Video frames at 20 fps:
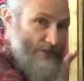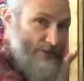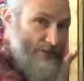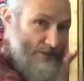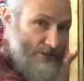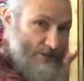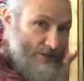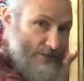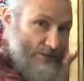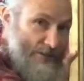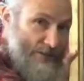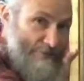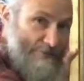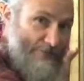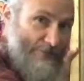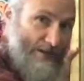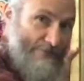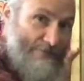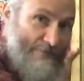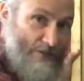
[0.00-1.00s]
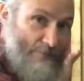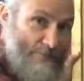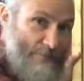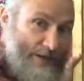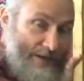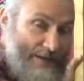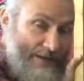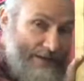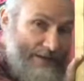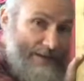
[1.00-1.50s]
and just do it in front of you,
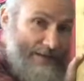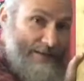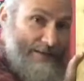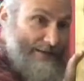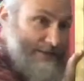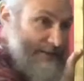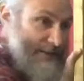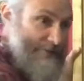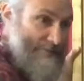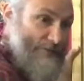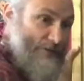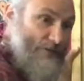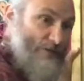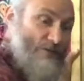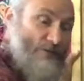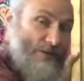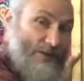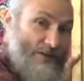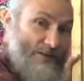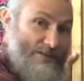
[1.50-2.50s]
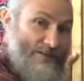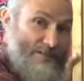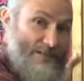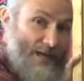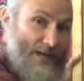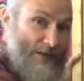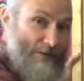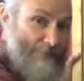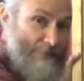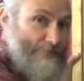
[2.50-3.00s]
but if you do it
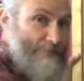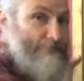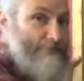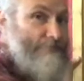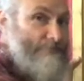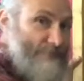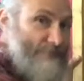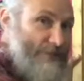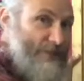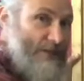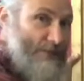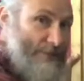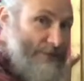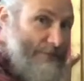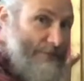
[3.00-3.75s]
yourself, you'll be